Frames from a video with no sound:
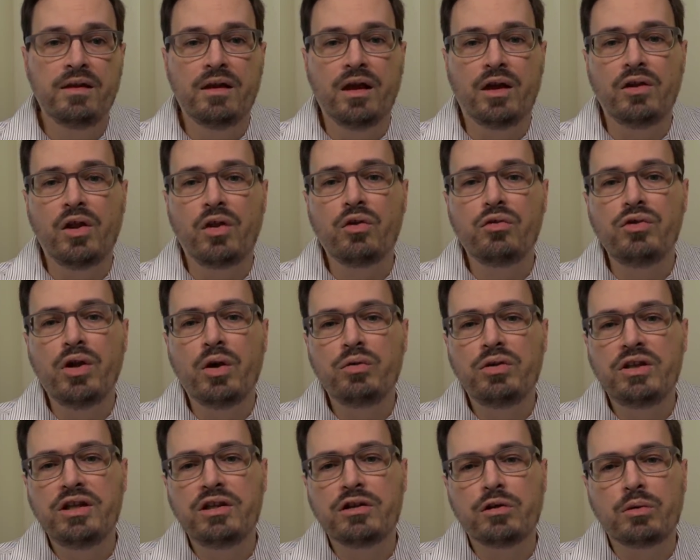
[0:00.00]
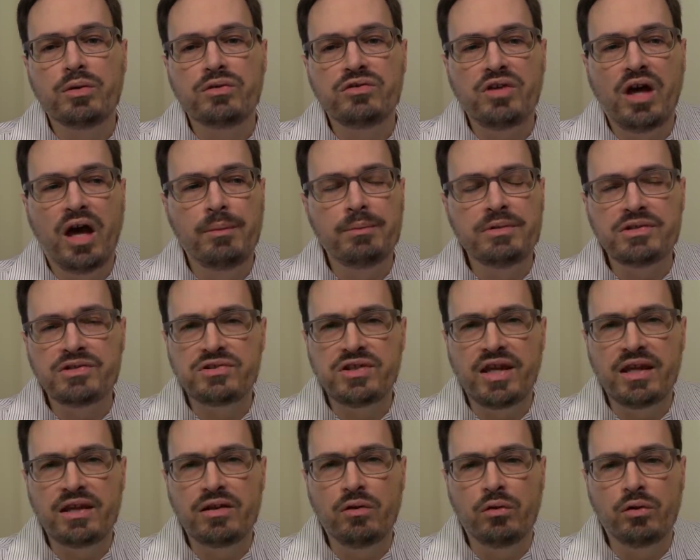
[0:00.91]
Another note here with Tomi's
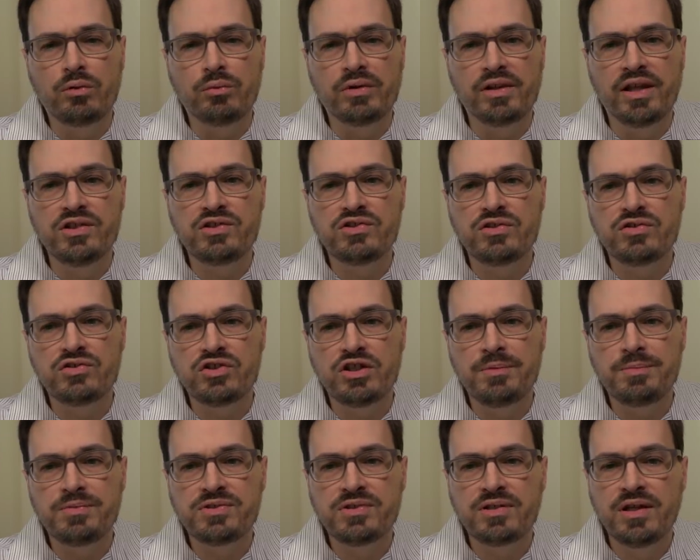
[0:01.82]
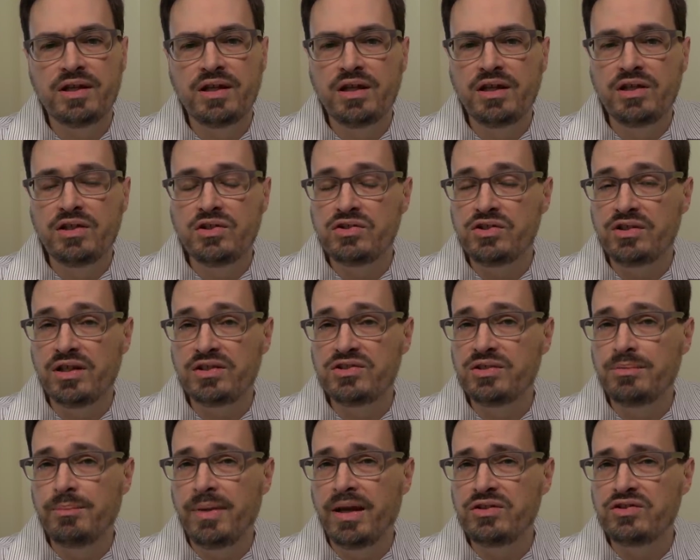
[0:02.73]
take on relationships she
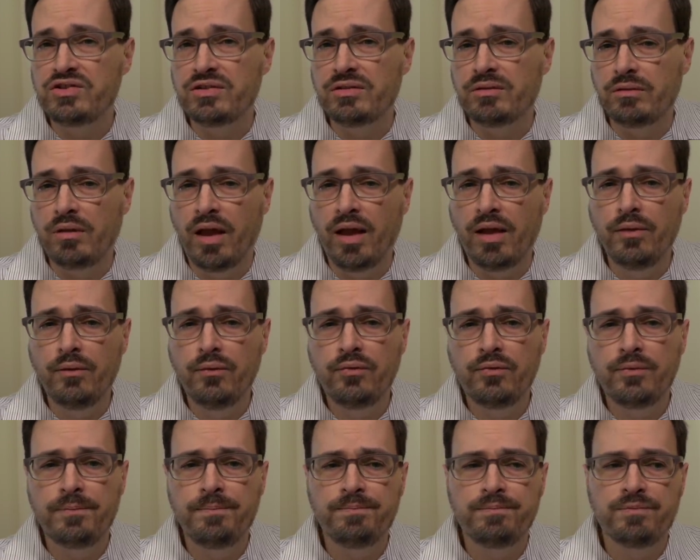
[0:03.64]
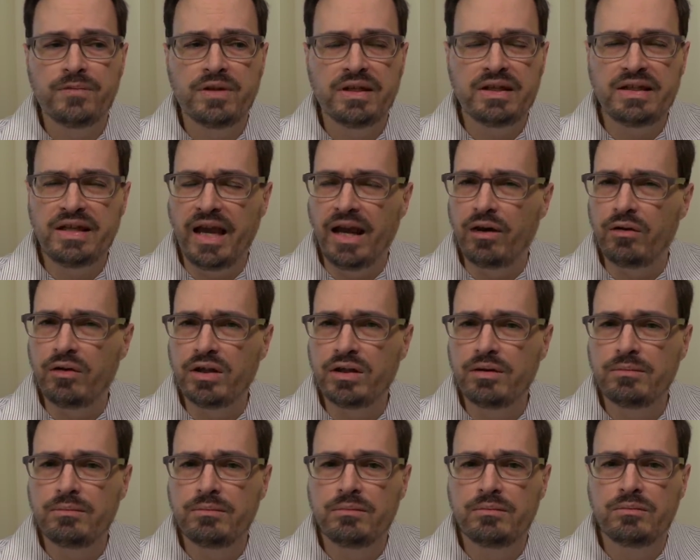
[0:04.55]
doesn't mention love,
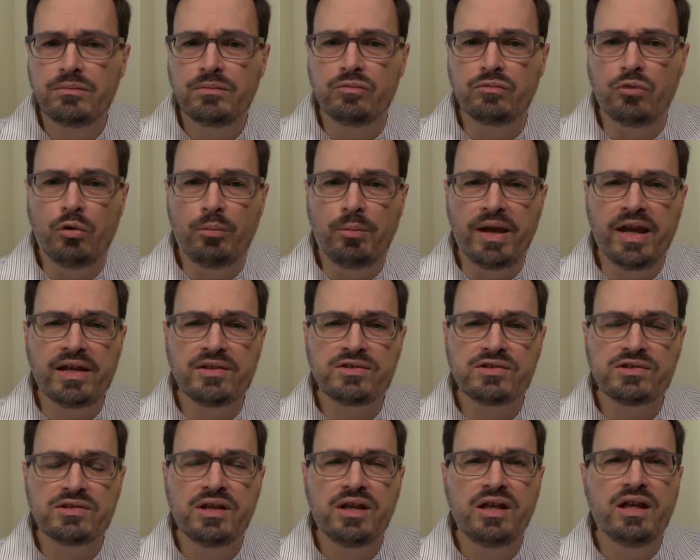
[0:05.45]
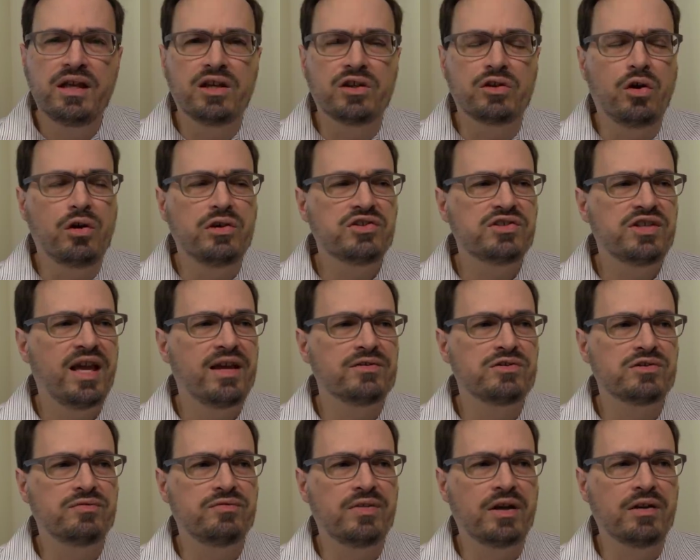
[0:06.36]
caring, romance. It all
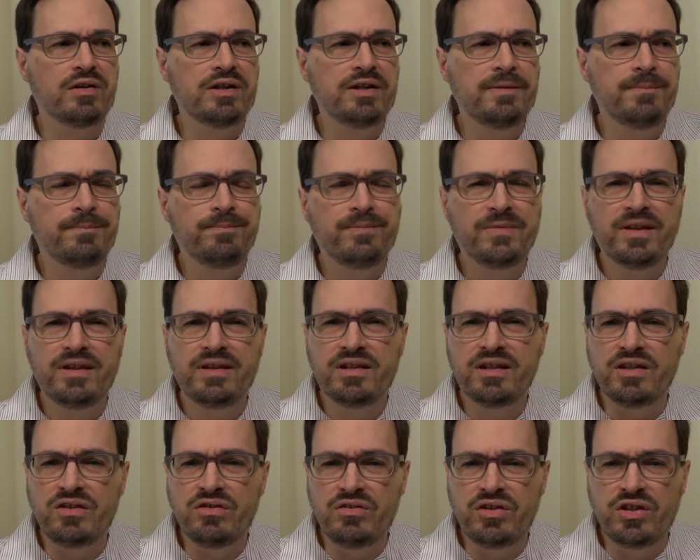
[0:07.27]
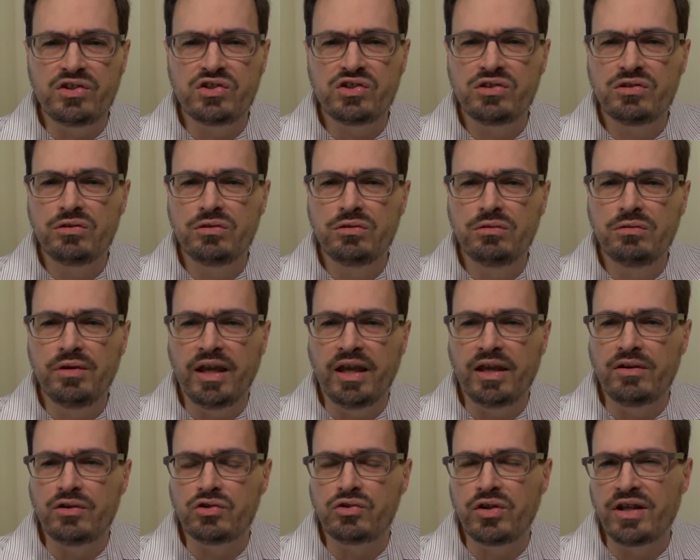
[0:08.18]
sounds very conditional
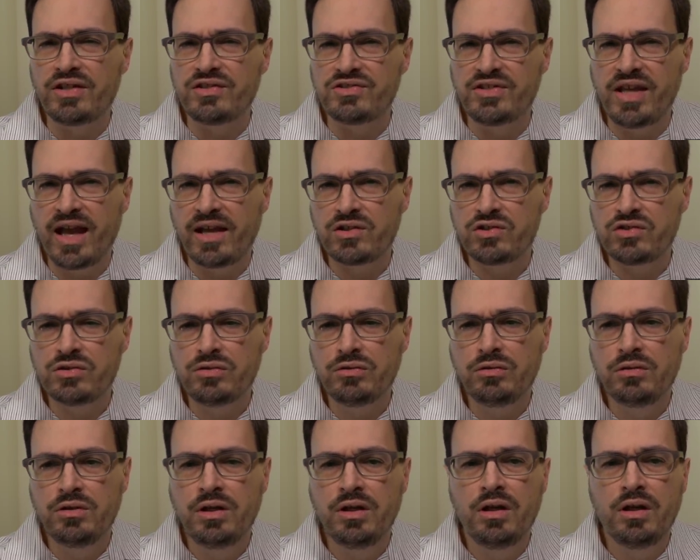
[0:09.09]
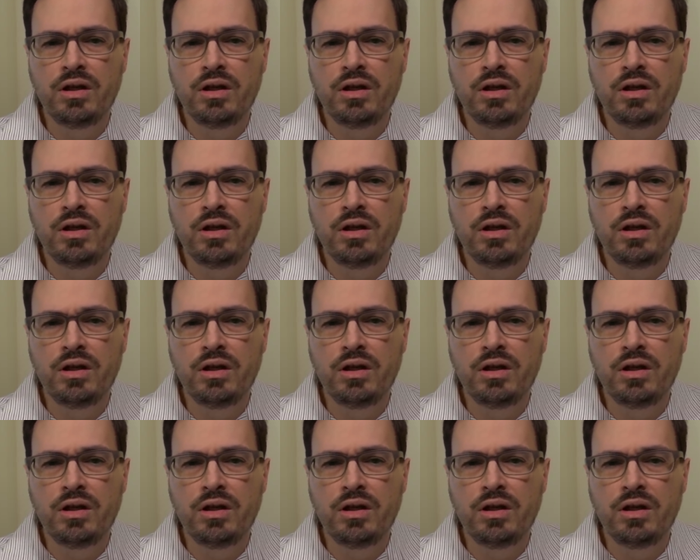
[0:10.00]
and transactional,